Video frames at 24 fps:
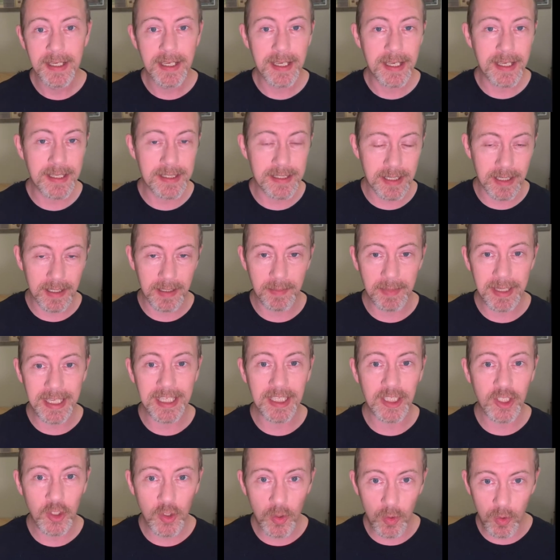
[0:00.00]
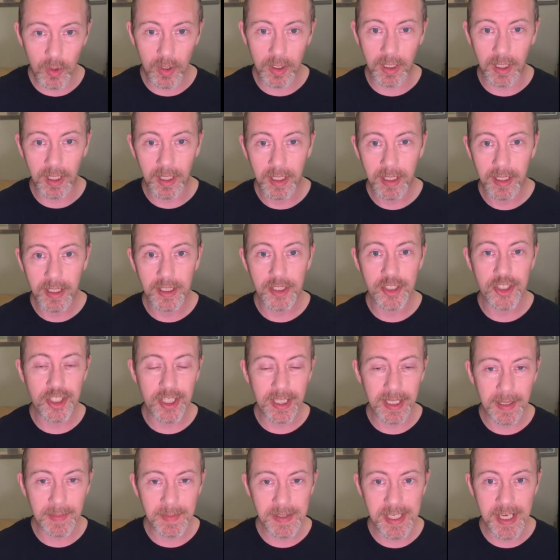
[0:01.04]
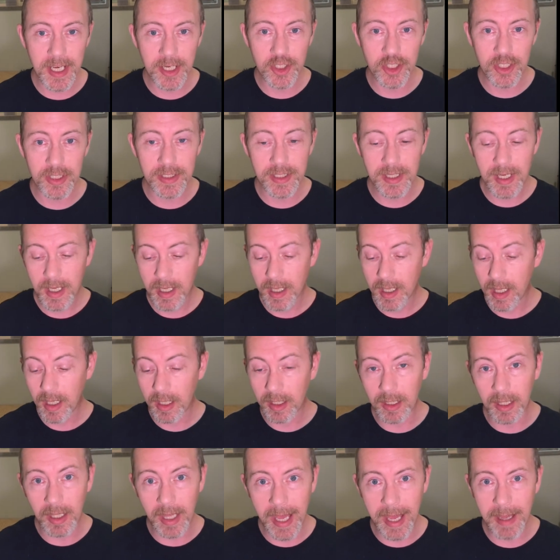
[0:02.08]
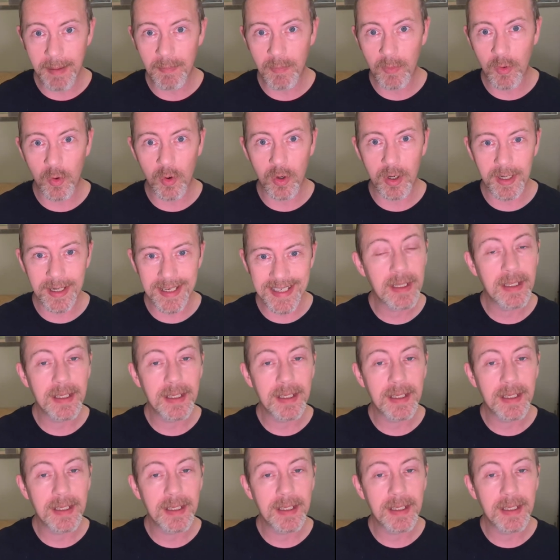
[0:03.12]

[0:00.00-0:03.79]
is going to make your G M sessions a lot more